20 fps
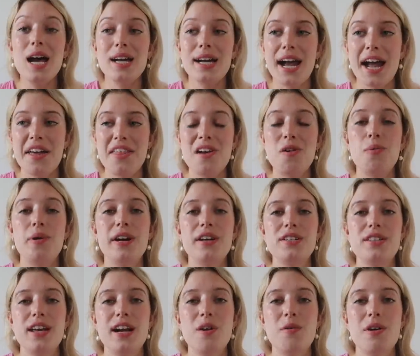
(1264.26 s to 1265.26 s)
guy that
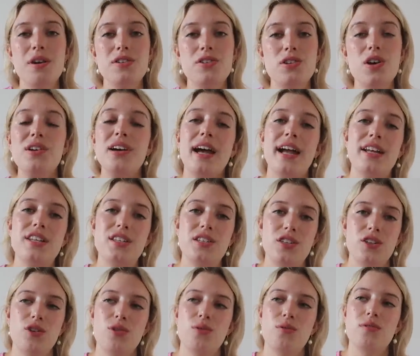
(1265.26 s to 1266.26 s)
worked there was so nice
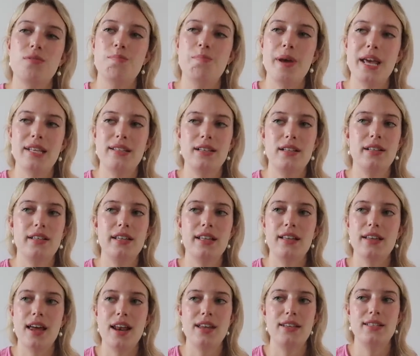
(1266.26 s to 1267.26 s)
to basically
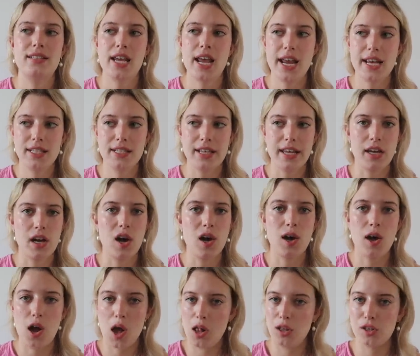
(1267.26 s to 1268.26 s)
let us taste like
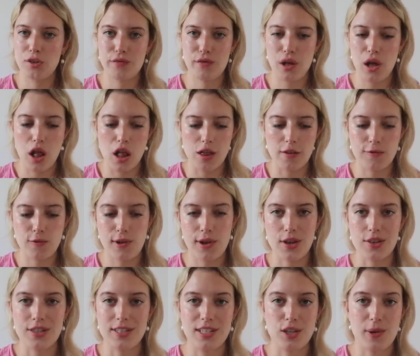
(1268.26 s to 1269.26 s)
all of the olive
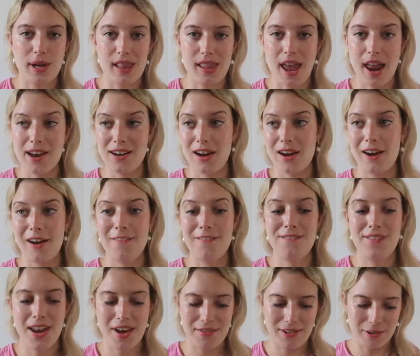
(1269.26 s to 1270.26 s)
oils until we landed on our
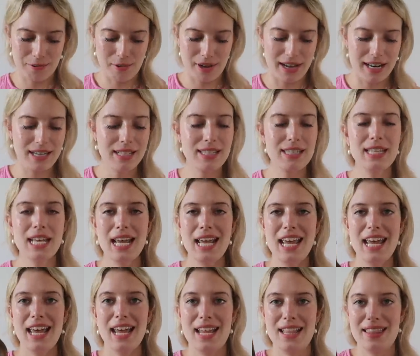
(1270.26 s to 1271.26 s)
favorite ones,
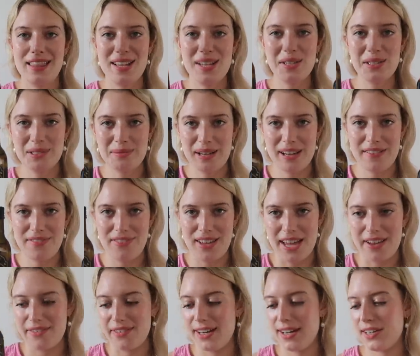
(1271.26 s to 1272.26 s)
and these were my
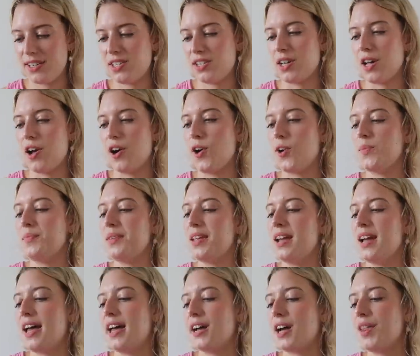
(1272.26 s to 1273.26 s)
favorites. So
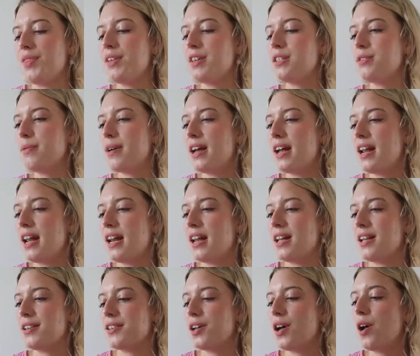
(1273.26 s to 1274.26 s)
I got this one. It
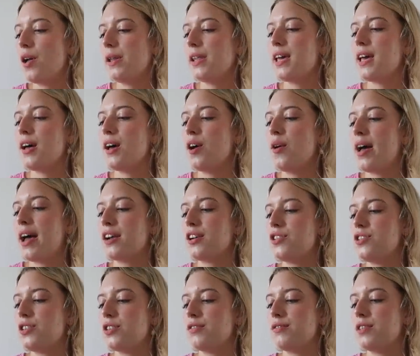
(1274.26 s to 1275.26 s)
is Olio
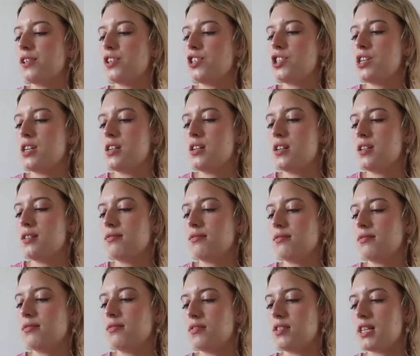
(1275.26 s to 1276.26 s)
Extra Virgin
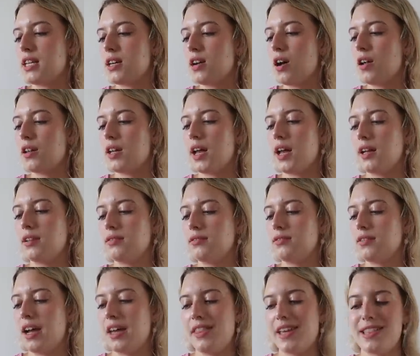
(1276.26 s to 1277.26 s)
di Olia.
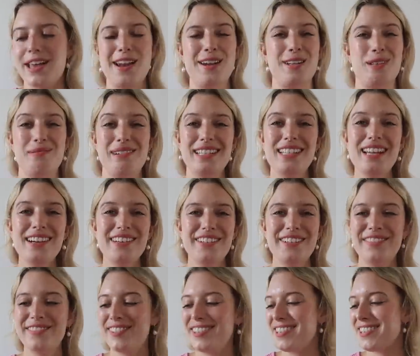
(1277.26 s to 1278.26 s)
I think that just means
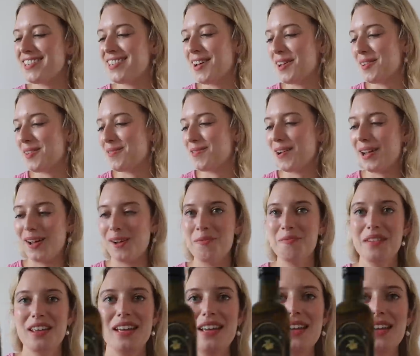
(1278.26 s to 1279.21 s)
extra virgin olive oil,